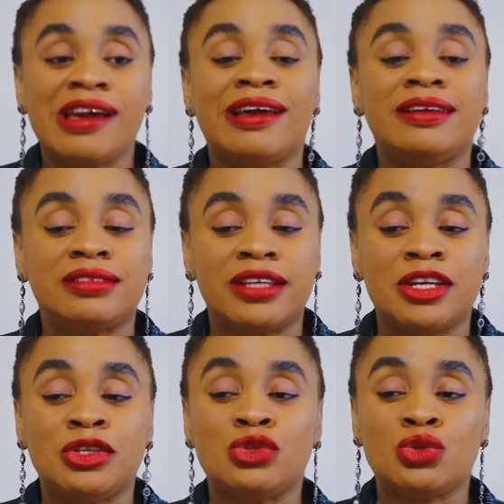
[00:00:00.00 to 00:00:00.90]

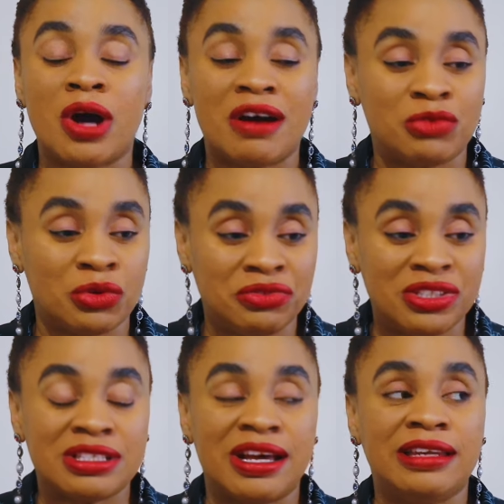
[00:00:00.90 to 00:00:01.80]
Instead, you do half of
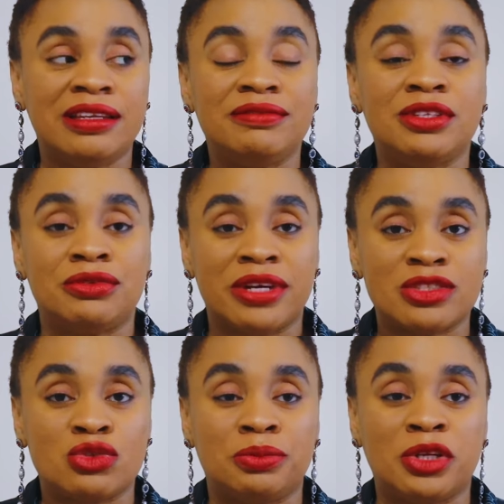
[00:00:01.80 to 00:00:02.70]
it and leave the
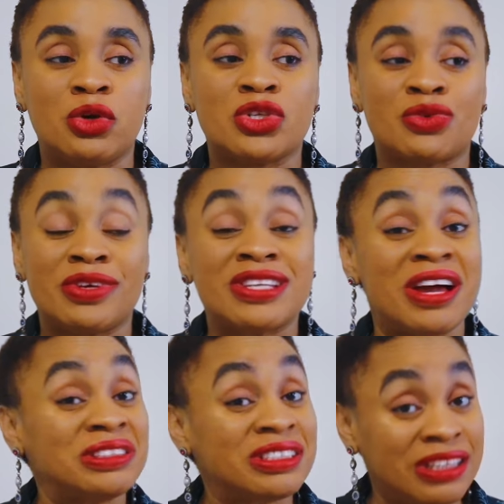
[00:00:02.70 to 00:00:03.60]
rest to be God's grace. I
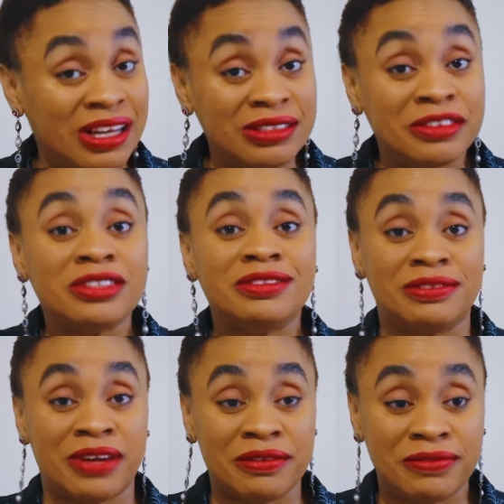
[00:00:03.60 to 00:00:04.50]
understand
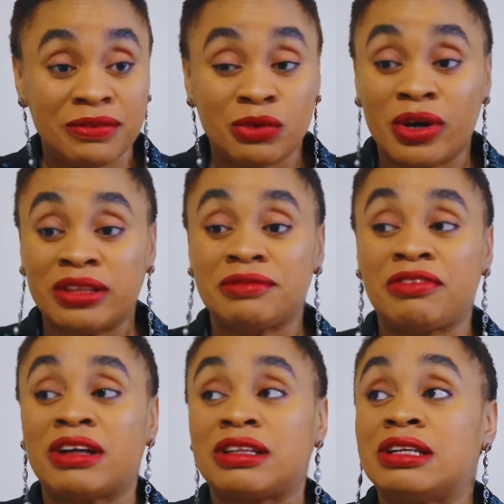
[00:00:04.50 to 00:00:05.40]
divine favor and the
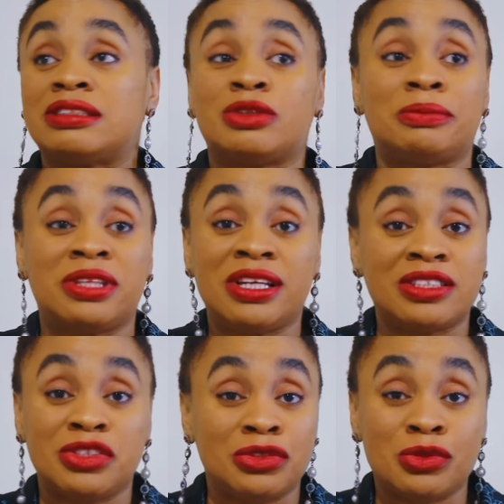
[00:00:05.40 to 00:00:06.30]
fact that some
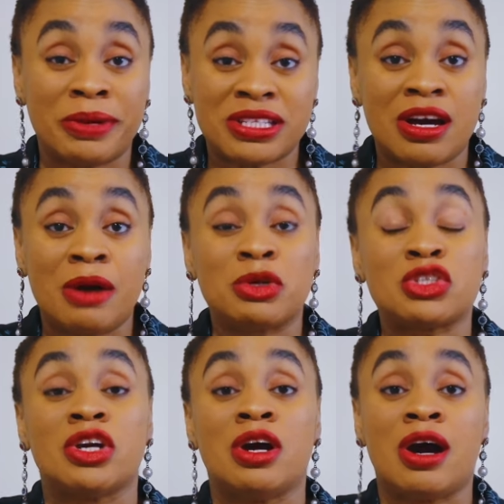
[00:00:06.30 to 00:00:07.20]
things, no matter how
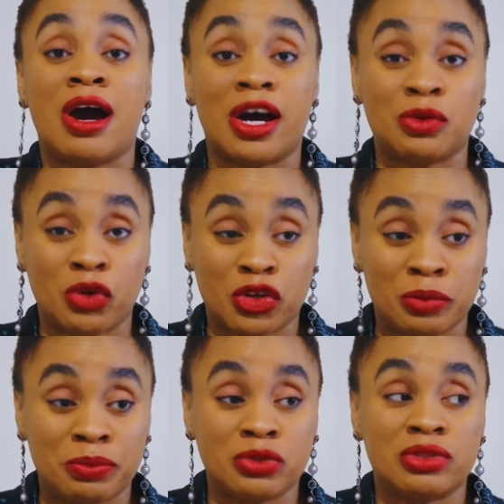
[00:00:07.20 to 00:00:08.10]
much hard work
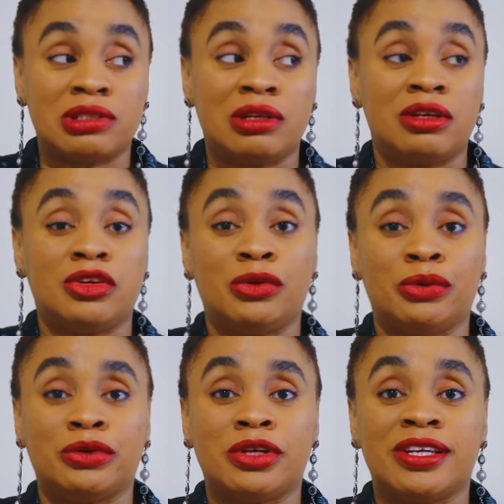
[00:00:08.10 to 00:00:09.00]
you put, you
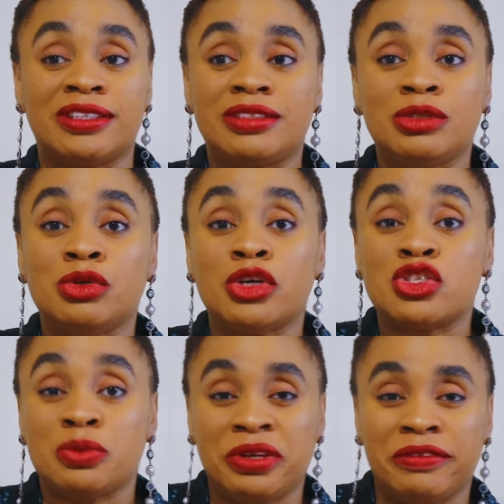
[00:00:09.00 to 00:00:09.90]
know, it's still going
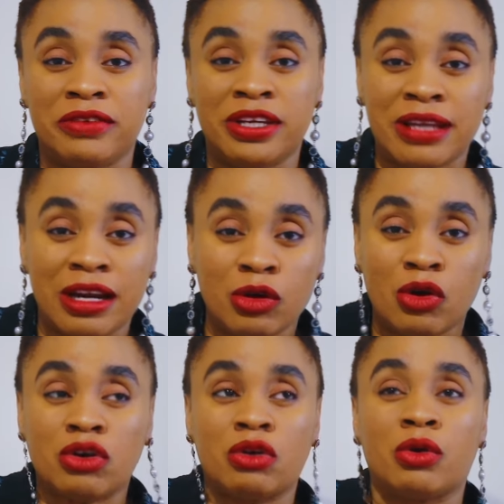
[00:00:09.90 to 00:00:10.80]
to be either
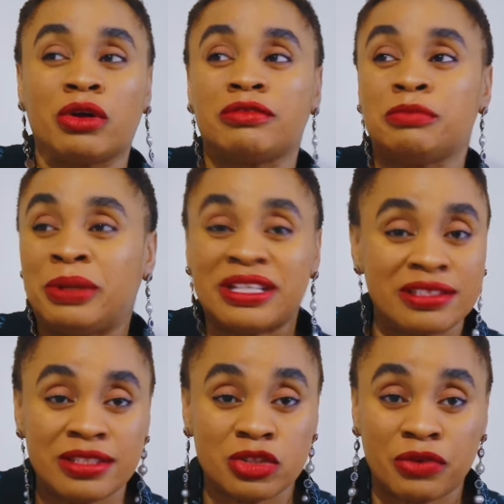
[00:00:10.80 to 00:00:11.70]
luck or
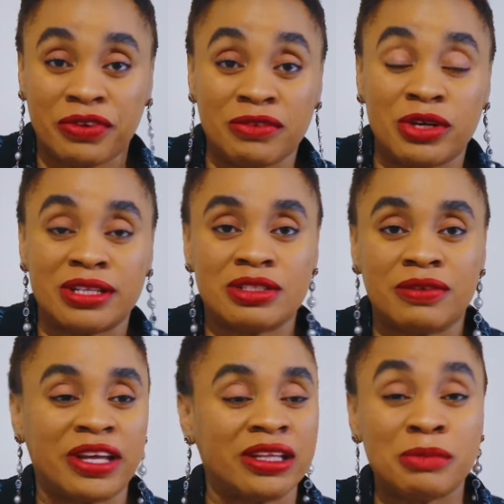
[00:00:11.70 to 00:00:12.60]
blessings or favor and
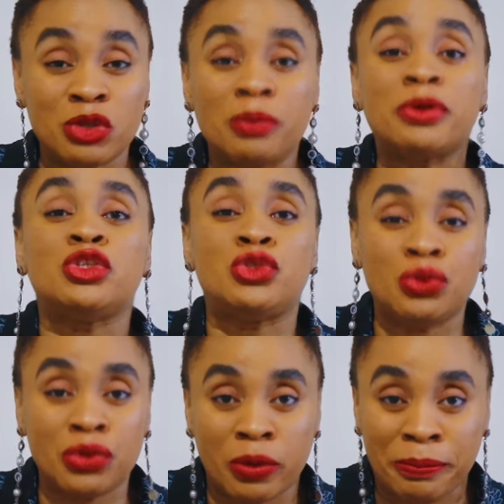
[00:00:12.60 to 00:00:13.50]
stuff like that. But no, but
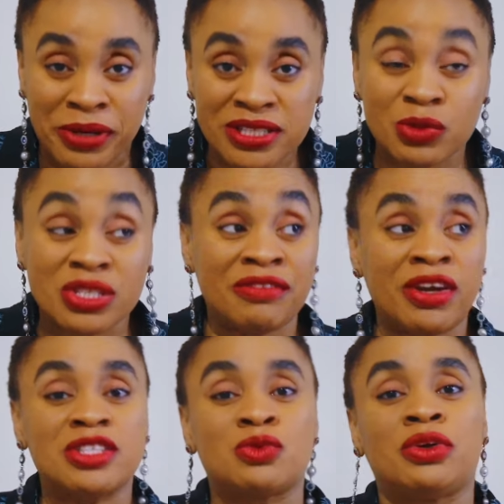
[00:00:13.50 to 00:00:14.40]
do your best. Whatever
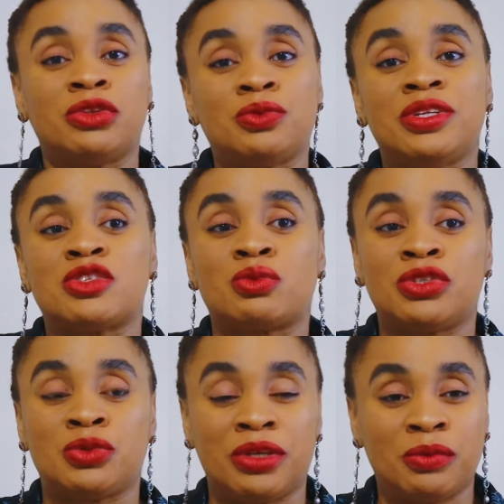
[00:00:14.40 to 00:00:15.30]
is worth
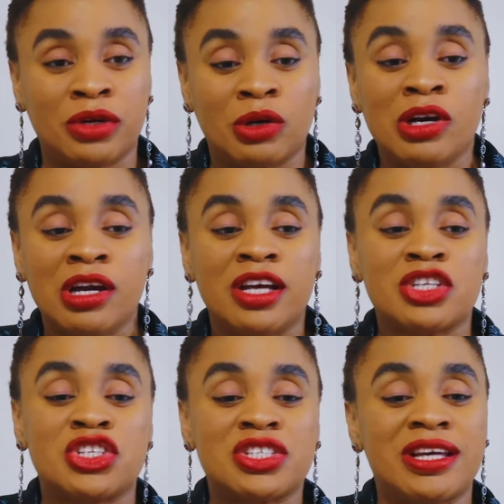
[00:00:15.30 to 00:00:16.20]
doing well.
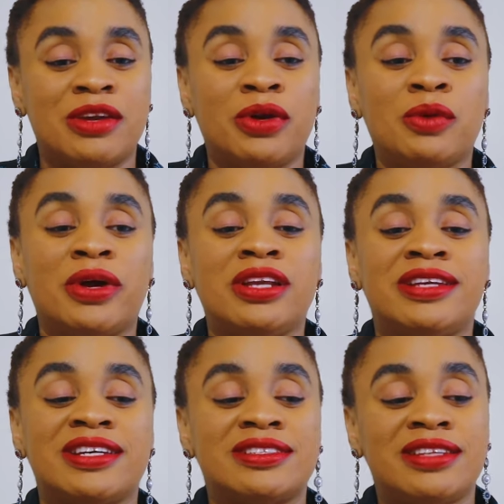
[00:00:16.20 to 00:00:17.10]
So it's just annoying when
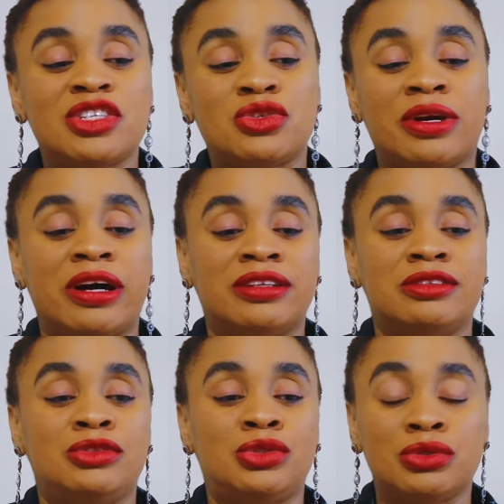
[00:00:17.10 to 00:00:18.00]
there's things you
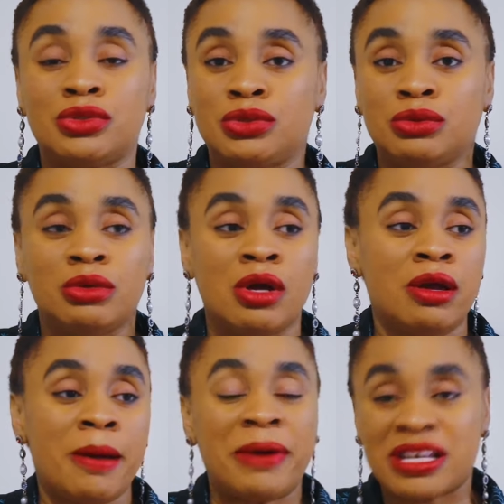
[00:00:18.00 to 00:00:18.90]
can do to
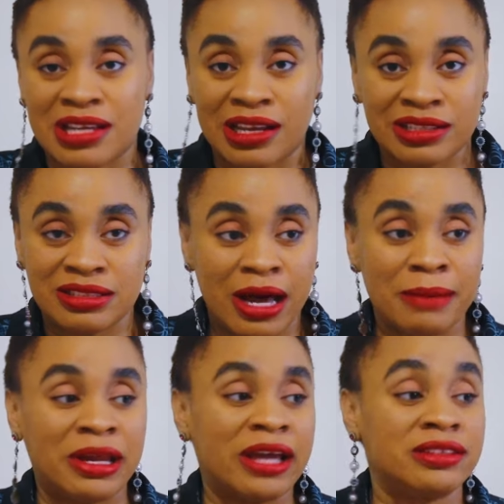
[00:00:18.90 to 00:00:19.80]
pass an
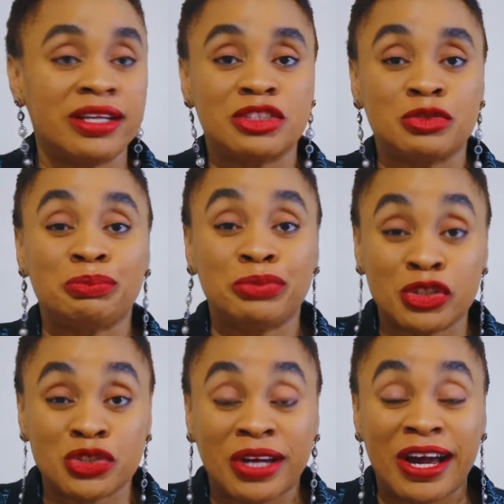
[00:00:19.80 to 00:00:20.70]
exam, like there's
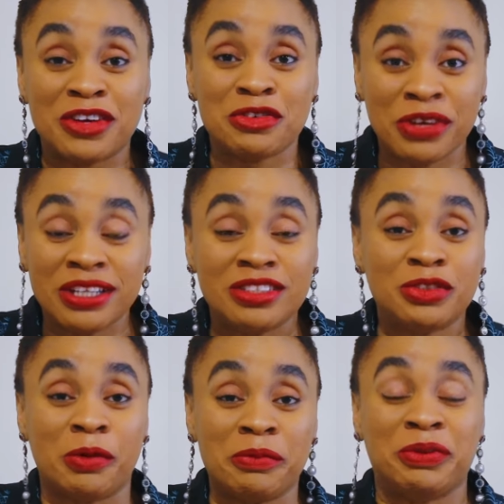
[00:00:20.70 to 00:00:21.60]
books you can read
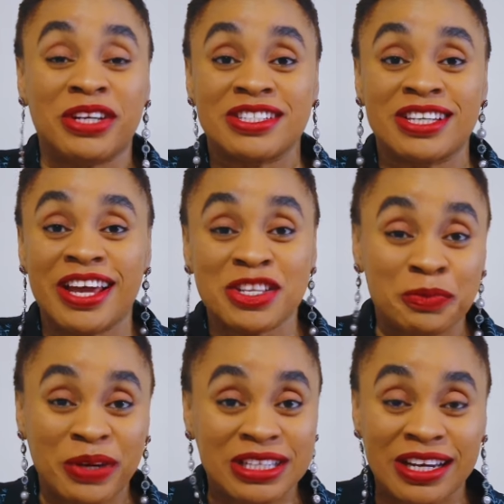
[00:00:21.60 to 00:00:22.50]
to the end to
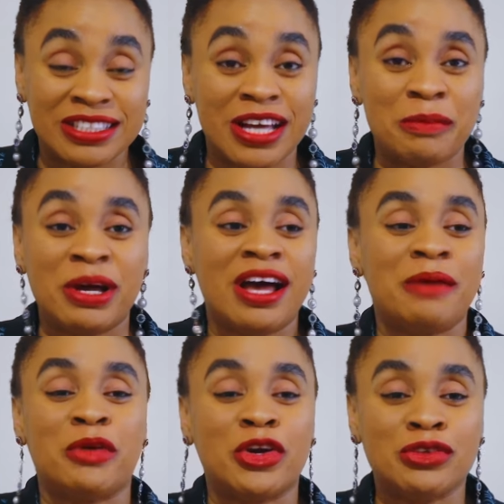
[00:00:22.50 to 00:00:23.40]
pass an exam,
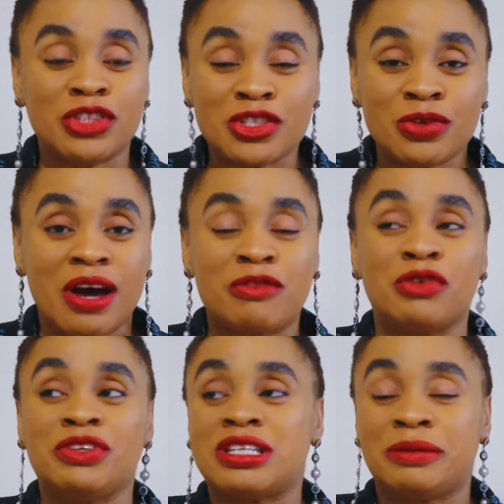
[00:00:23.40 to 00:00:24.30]
but you just do half
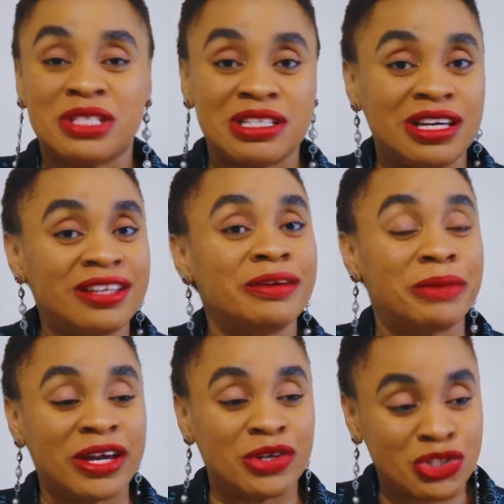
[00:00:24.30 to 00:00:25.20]
of it and be saying that
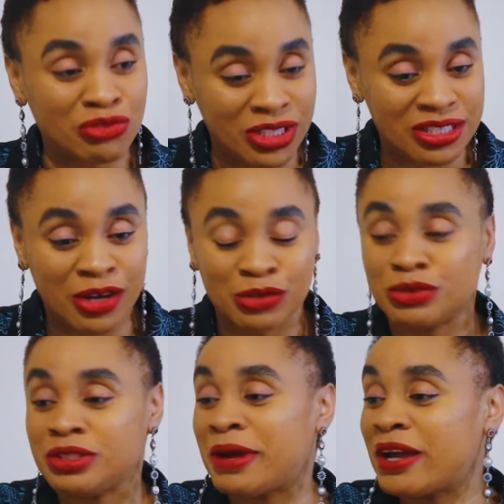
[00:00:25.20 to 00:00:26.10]
by God's grace, I'll do
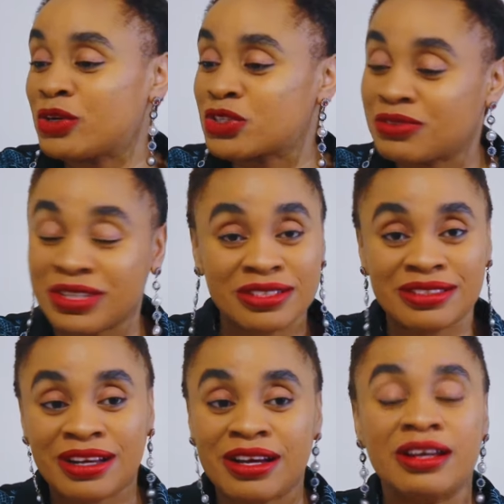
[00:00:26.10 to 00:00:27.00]
it by God's grace.
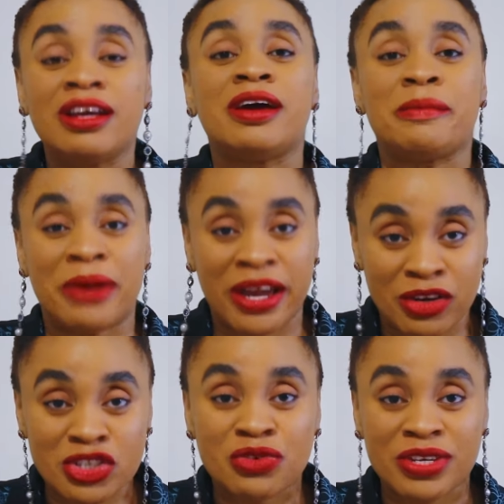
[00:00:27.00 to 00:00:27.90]
Nah, by
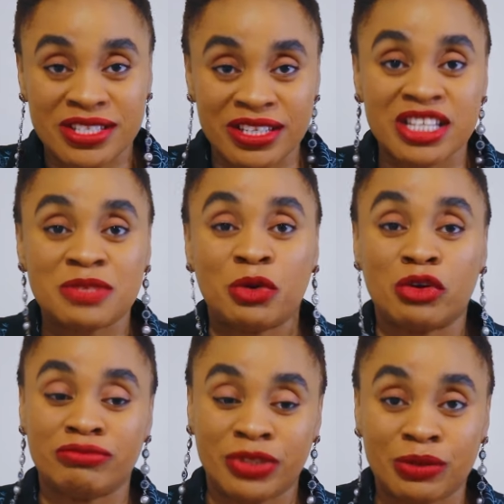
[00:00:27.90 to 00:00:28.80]
God's grace, yes,
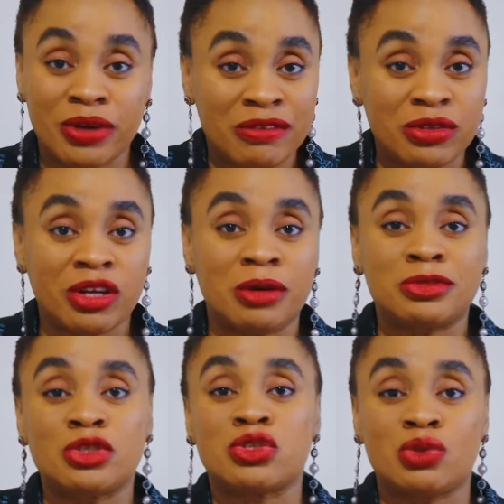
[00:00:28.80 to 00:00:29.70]
but you know, heaven helps
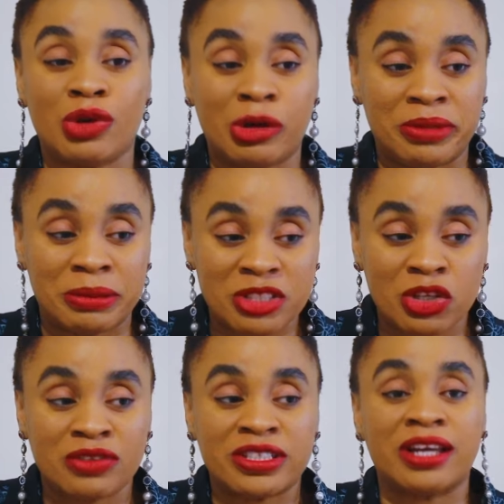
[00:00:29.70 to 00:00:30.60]
those who help
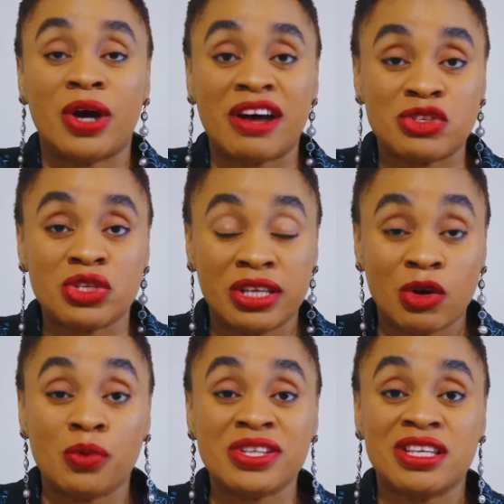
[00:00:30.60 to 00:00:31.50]
themselves. Like, you have to
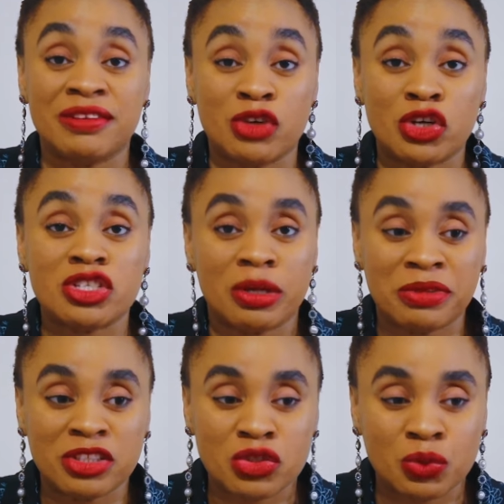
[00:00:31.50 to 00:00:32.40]
always give God
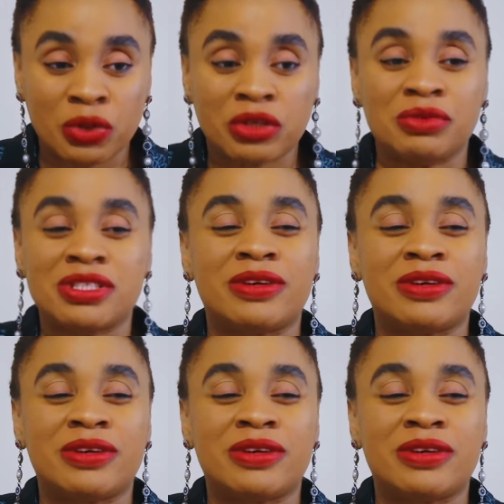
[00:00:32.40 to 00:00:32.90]
something to work with.